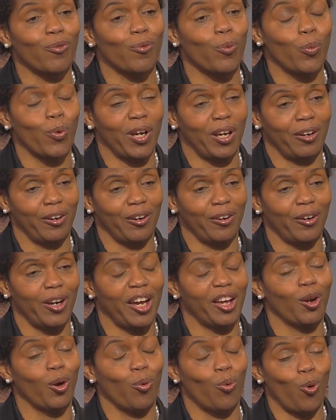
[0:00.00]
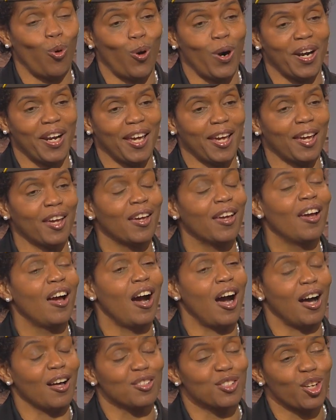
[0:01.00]
winner and awardee,
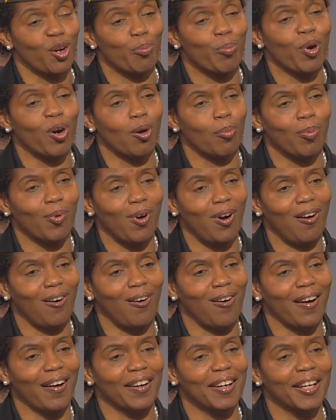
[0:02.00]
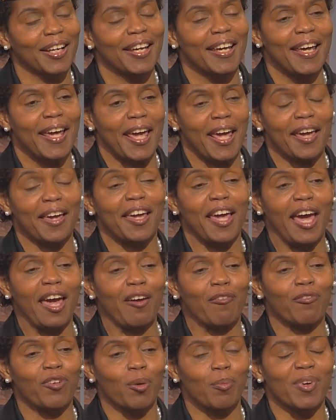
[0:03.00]
also Purple Heart, he
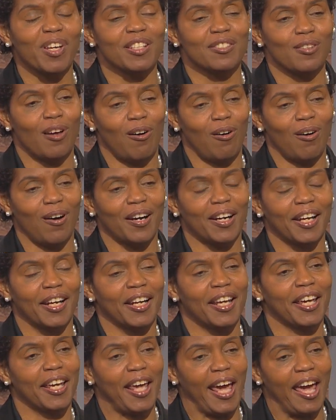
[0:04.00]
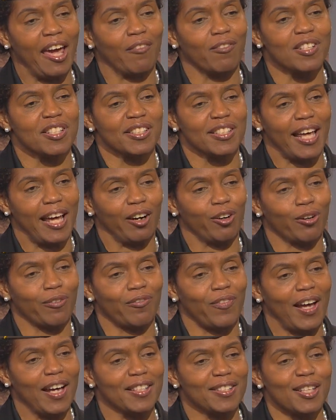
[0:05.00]
gave from his heart and he gave a
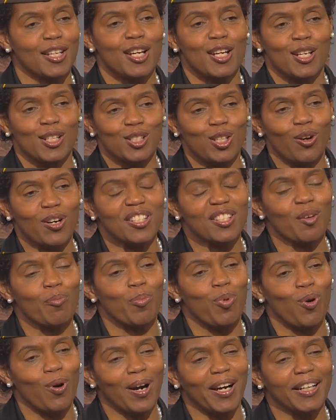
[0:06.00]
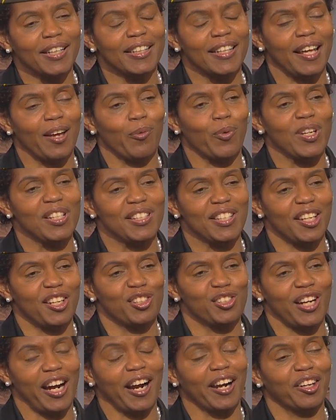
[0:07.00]
sacrifice. So it's important that we
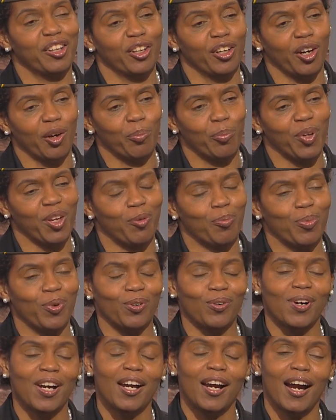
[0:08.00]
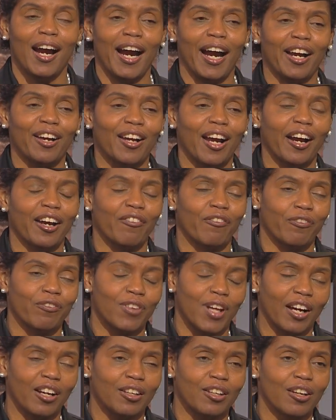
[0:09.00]
teach our young people, our
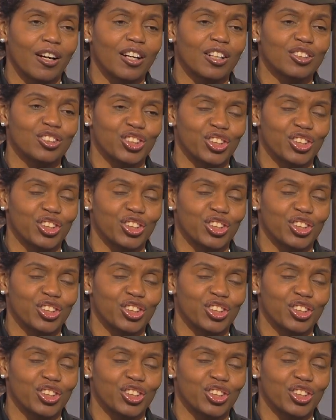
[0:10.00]
young